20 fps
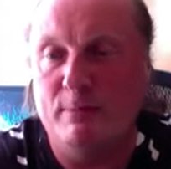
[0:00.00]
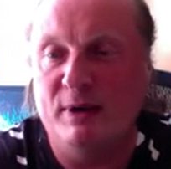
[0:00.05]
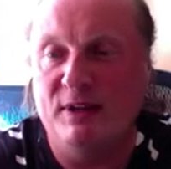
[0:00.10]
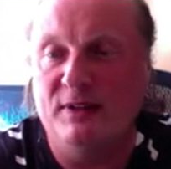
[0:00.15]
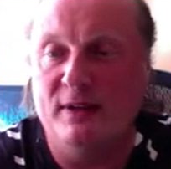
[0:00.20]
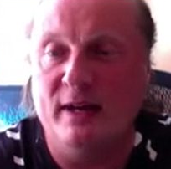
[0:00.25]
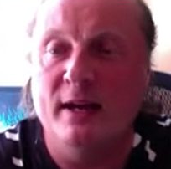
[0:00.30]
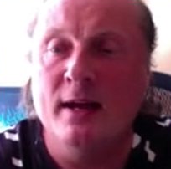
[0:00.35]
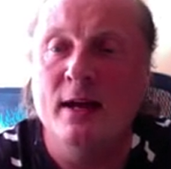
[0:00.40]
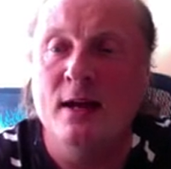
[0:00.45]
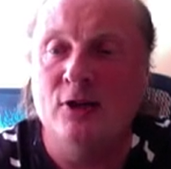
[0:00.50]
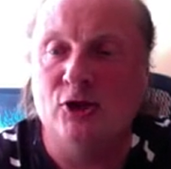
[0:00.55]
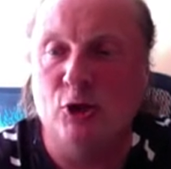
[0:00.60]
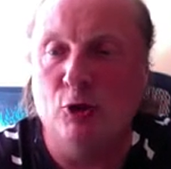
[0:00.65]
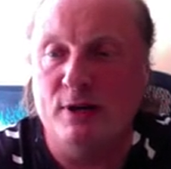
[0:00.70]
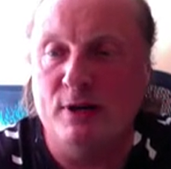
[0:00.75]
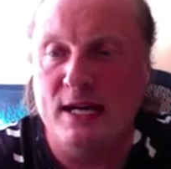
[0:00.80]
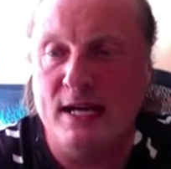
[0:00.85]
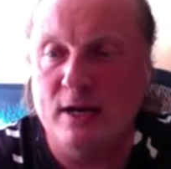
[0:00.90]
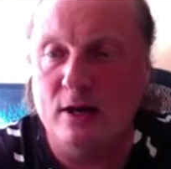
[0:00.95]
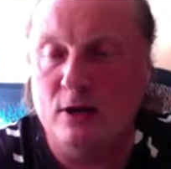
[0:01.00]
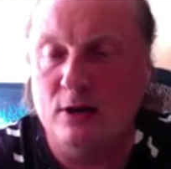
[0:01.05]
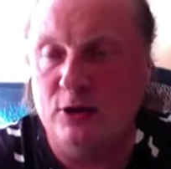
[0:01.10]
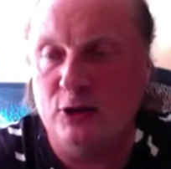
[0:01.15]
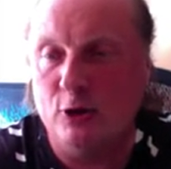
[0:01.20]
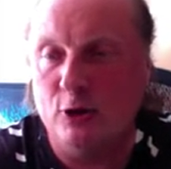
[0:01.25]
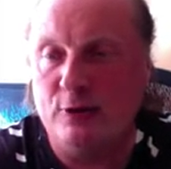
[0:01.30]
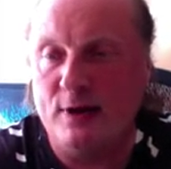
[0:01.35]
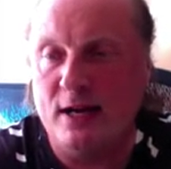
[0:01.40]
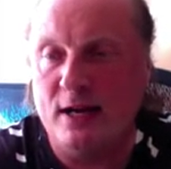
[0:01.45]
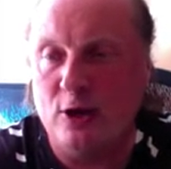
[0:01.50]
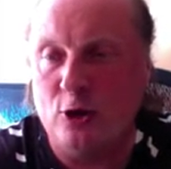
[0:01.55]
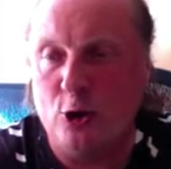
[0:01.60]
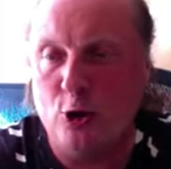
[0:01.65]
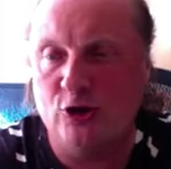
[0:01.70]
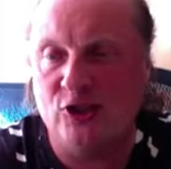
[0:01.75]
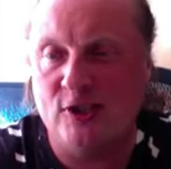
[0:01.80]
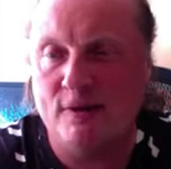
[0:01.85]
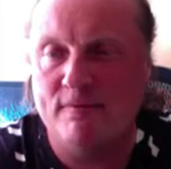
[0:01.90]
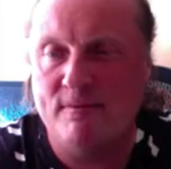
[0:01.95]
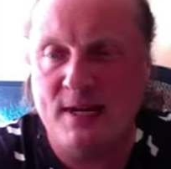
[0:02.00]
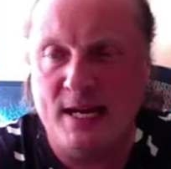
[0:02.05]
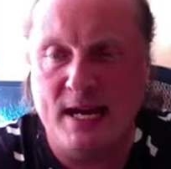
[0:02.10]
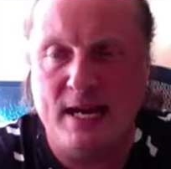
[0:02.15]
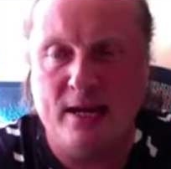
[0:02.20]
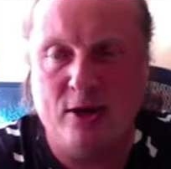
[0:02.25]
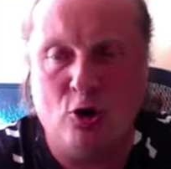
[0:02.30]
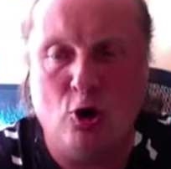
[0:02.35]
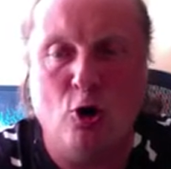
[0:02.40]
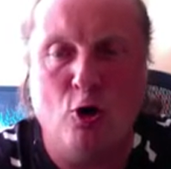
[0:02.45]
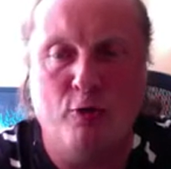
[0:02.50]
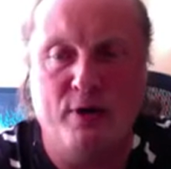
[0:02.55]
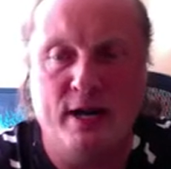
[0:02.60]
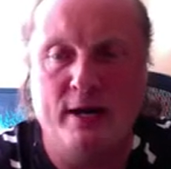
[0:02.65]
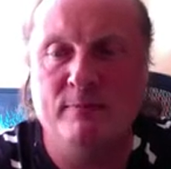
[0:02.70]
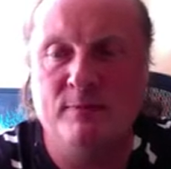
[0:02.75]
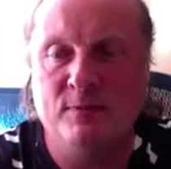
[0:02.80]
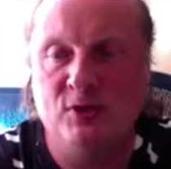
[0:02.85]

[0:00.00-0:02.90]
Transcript: But so the recursive decoding,